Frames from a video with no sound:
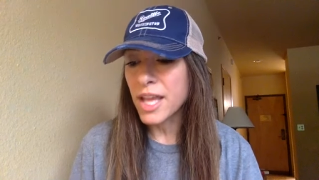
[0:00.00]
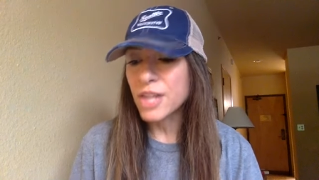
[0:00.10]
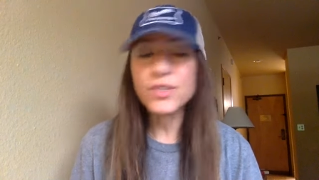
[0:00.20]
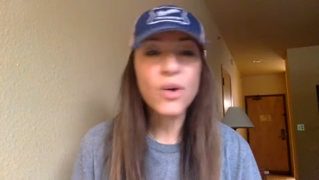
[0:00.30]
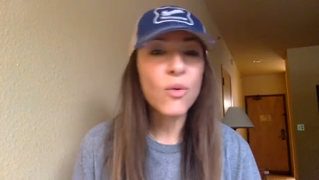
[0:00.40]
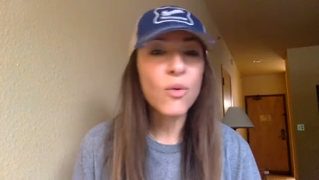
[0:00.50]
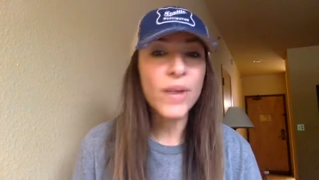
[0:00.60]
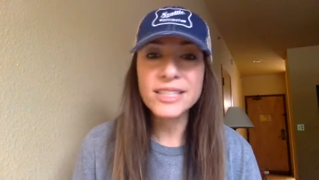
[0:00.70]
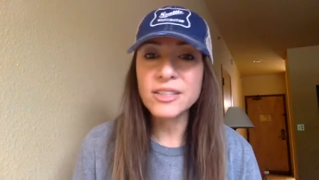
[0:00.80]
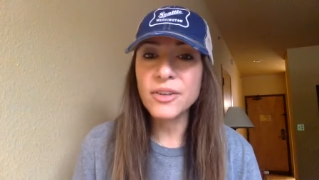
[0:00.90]
Don't
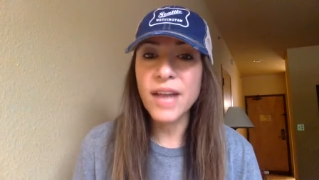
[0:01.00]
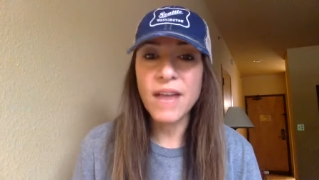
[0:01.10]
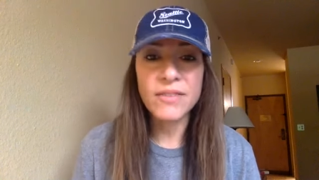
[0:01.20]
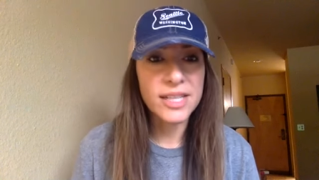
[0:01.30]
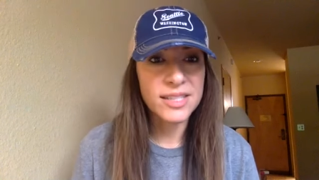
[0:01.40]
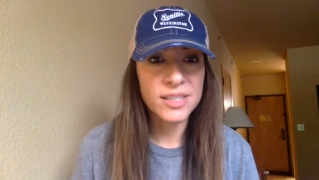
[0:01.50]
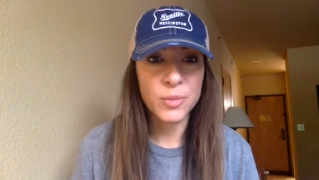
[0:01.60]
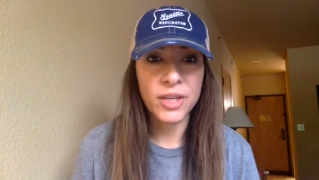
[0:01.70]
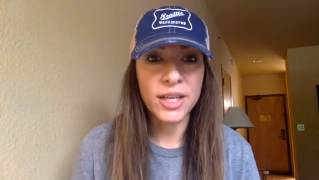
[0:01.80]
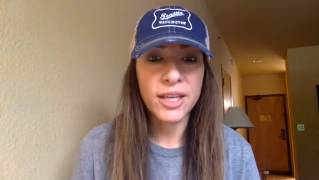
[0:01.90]
wait till you have a
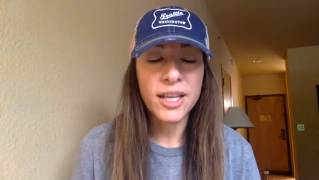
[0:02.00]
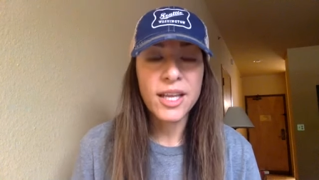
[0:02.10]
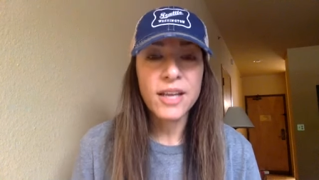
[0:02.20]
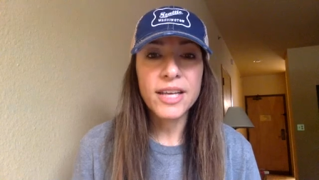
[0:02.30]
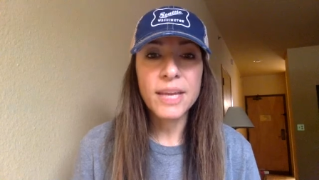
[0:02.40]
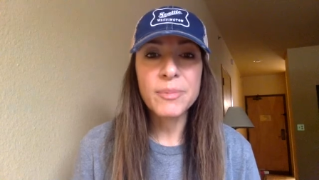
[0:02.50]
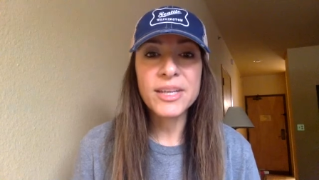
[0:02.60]
testimony, okay?